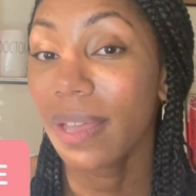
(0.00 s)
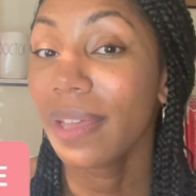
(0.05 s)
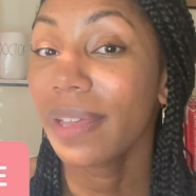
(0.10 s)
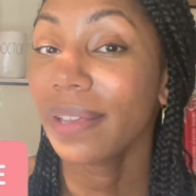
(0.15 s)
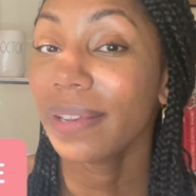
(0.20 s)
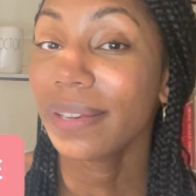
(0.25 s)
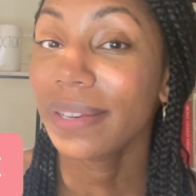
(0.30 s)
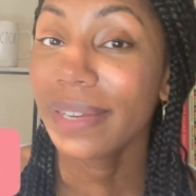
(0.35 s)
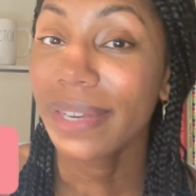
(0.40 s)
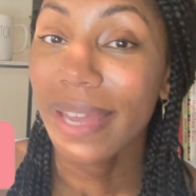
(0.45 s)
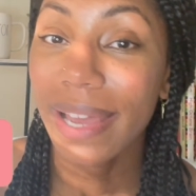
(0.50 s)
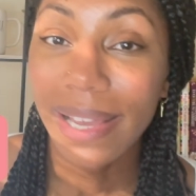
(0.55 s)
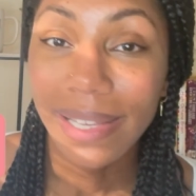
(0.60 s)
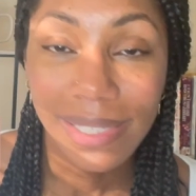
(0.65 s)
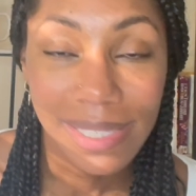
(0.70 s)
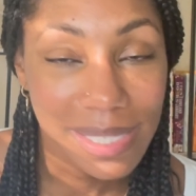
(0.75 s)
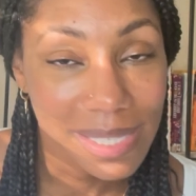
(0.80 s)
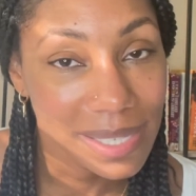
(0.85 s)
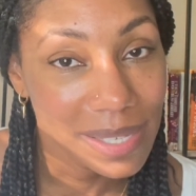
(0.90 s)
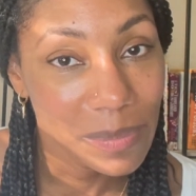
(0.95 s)

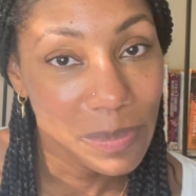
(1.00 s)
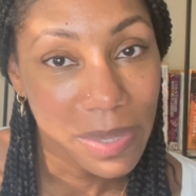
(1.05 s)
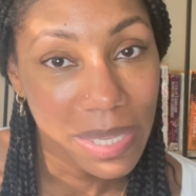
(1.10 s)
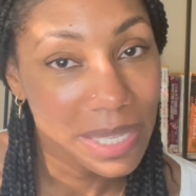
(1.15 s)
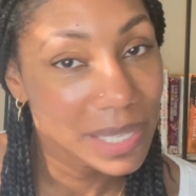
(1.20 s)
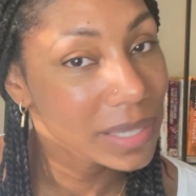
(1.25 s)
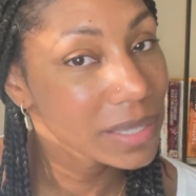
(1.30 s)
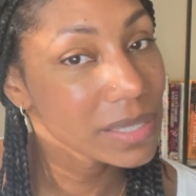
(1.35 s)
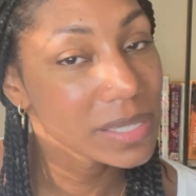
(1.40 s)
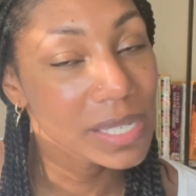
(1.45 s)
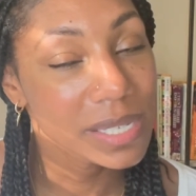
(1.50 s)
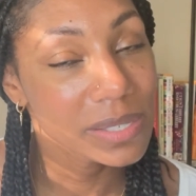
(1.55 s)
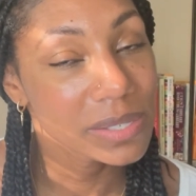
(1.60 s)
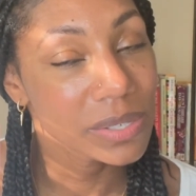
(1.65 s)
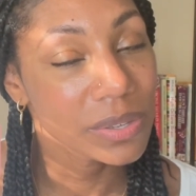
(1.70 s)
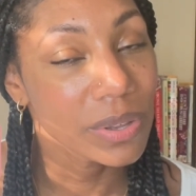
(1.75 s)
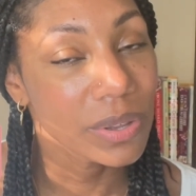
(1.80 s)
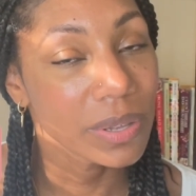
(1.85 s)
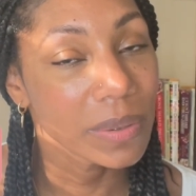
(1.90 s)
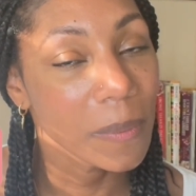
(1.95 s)
Not being
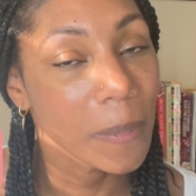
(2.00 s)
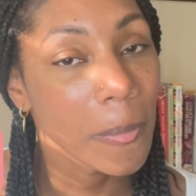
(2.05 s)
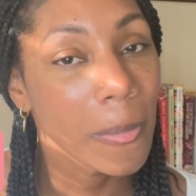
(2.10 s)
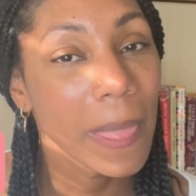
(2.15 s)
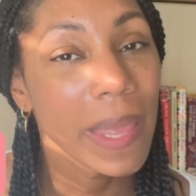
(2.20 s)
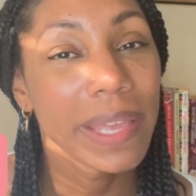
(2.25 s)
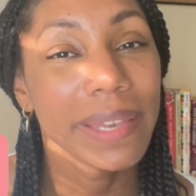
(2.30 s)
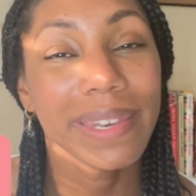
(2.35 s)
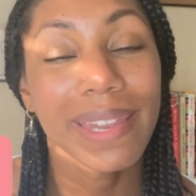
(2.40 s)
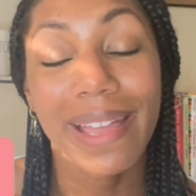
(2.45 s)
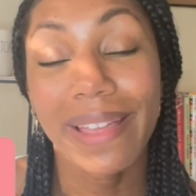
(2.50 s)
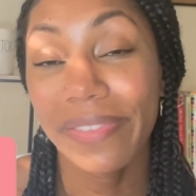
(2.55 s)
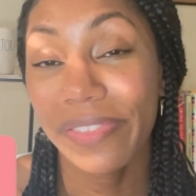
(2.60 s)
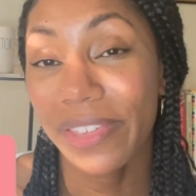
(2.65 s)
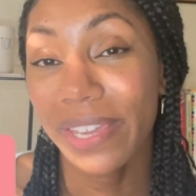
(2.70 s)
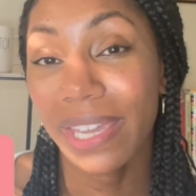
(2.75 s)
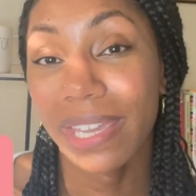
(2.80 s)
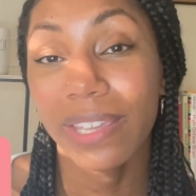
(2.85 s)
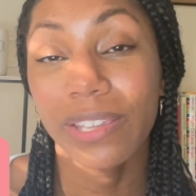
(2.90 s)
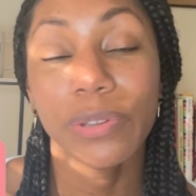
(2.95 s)
egotistical, not
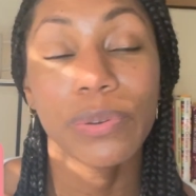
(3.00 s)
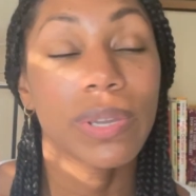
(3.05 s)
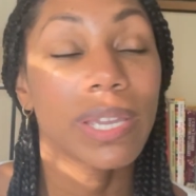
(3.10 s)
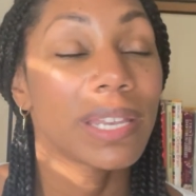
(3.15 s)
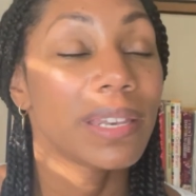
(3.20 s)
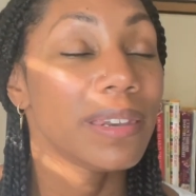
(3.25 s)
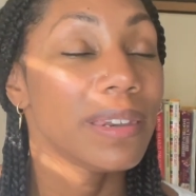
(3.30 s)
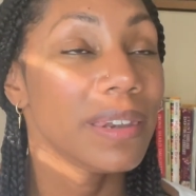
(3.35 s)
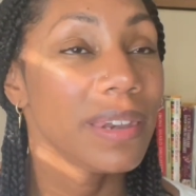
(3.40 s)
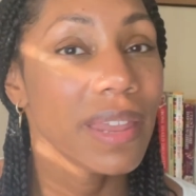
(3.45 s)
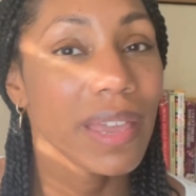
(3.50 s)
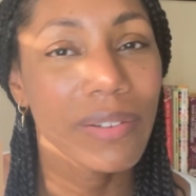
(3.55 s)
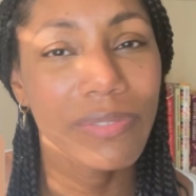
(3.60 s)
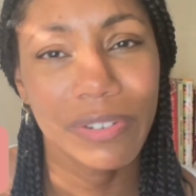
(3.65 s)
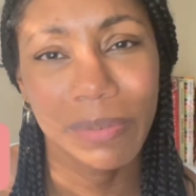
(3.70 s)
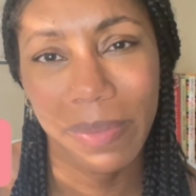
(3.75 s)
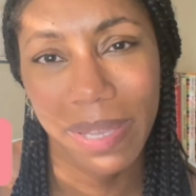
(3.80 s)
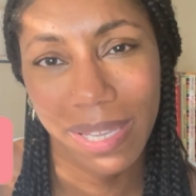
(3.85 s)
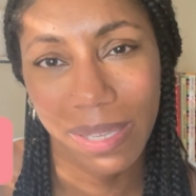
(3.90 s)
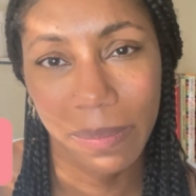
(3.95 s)
thinking you can never
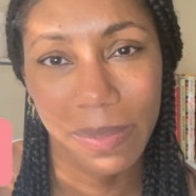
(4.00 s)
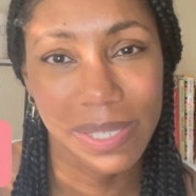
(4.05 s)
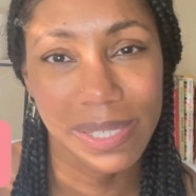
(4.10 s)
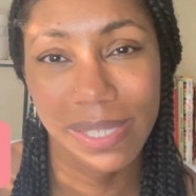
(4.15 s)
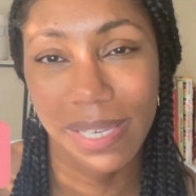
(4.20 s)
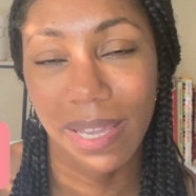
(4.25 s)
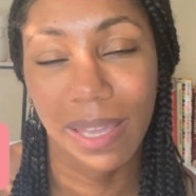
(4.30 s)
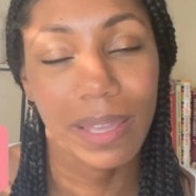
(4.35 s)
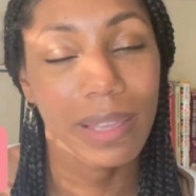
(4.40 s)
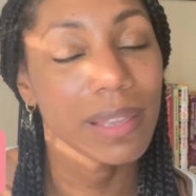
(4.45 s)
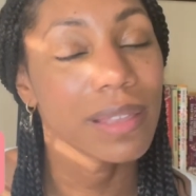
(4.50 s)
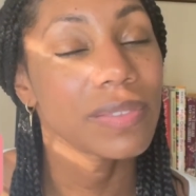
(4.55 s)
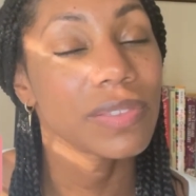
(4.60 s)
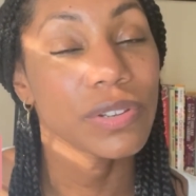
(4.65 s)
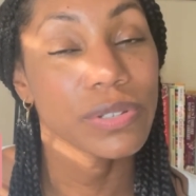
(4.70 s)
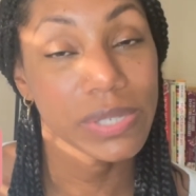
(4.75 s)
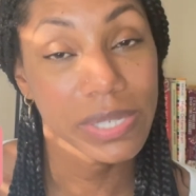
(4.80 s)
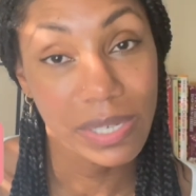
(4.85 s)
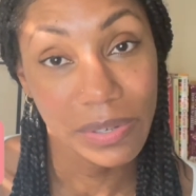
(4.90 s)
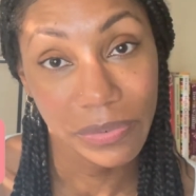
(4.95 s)
make a mistake.
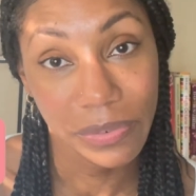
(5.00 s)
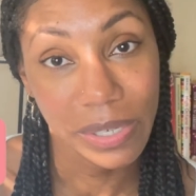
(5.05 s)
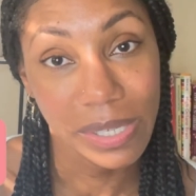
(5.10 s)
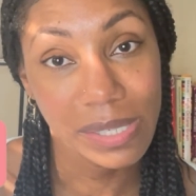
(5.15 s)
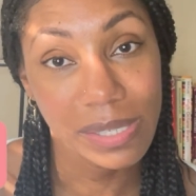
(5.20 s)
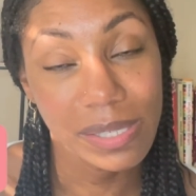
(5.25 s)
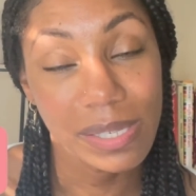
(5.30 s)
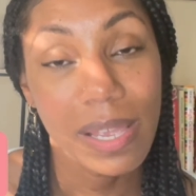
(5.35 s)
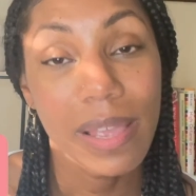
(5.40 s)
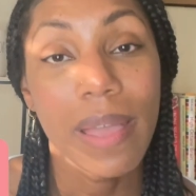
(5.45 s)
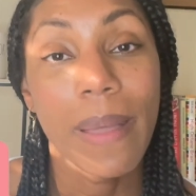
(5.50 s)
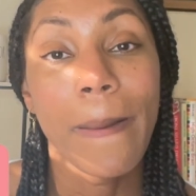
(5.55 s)
There's a difference.